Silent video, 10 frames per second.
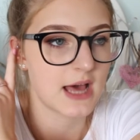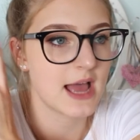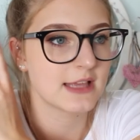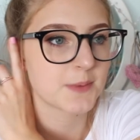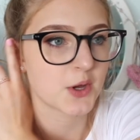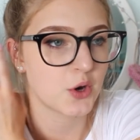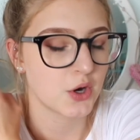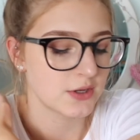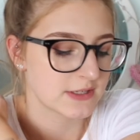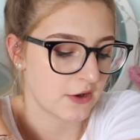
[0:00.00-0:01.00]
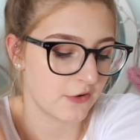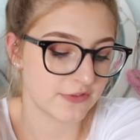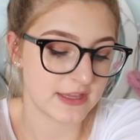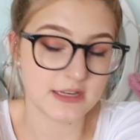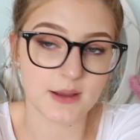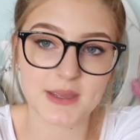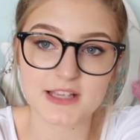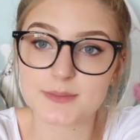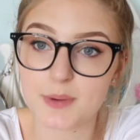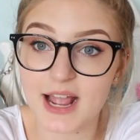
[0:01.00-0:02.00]
that is because of the
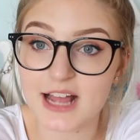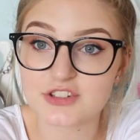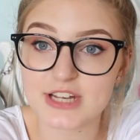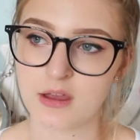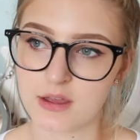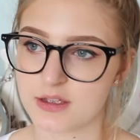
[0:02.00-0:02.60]
numbing spray, actually.